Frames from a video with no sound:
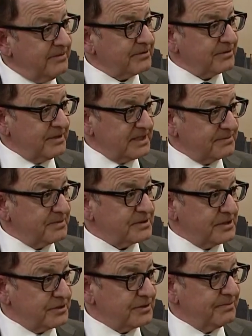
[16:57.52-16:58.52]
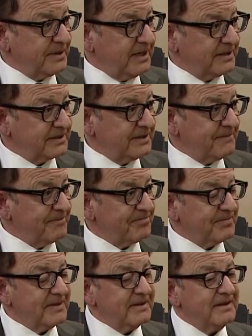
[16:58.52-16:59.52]
through Exposition Park.
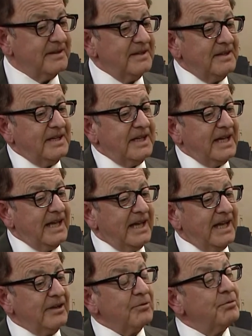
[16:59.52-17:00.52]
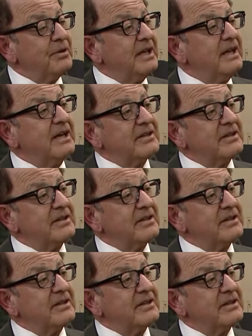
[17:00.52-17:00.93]
And we,